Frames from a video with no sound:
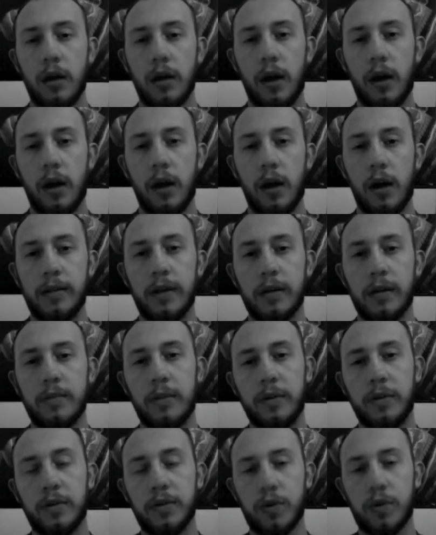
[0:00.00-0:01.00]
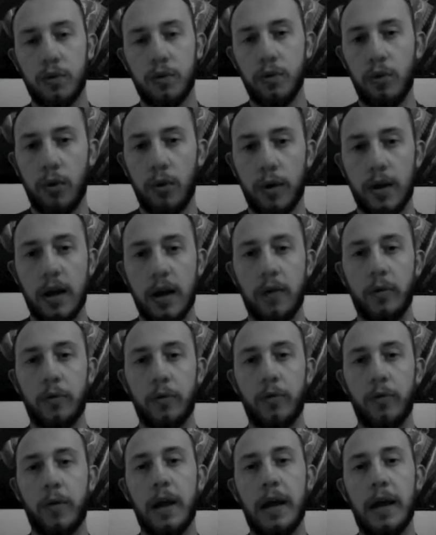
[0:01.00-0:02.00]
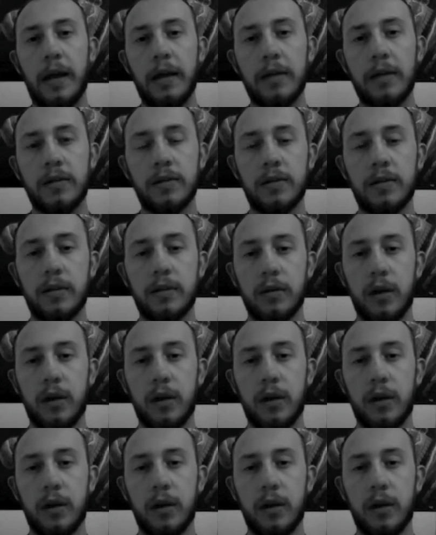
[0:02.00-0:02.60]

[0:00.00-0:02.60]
He talks about school and how we're raised